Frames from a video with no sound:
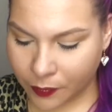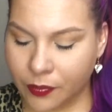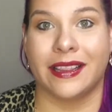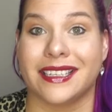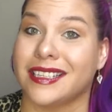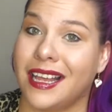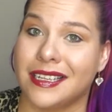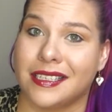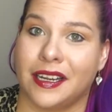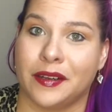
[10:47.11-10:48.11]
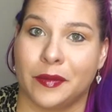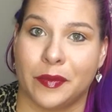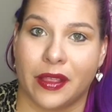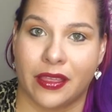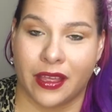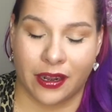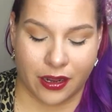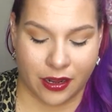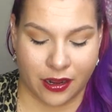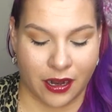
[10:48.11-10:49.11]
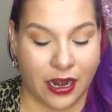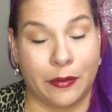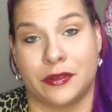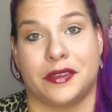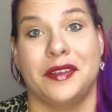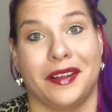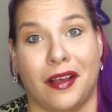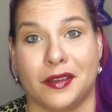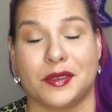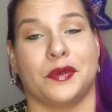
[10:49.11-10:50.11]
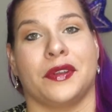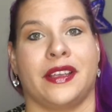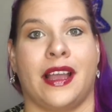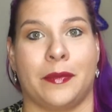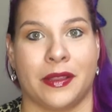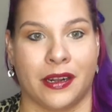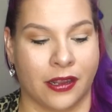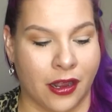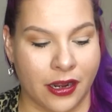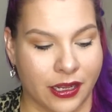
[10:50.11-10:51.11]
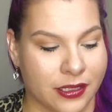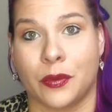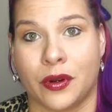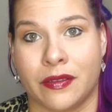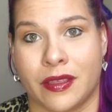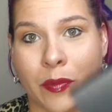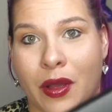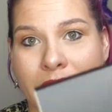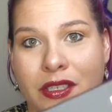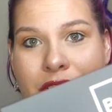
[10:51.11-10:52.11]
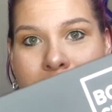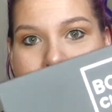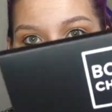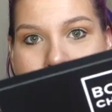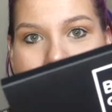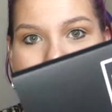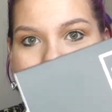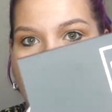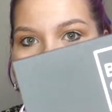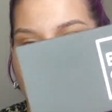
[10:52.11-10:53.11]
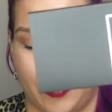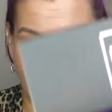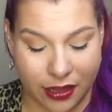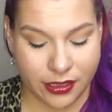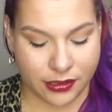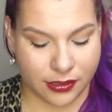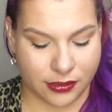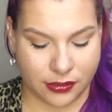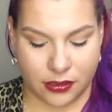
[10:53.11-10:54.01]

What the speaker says: And this last item that I got, I was also really happy that I got. It's in one of the Boxycharm palettes.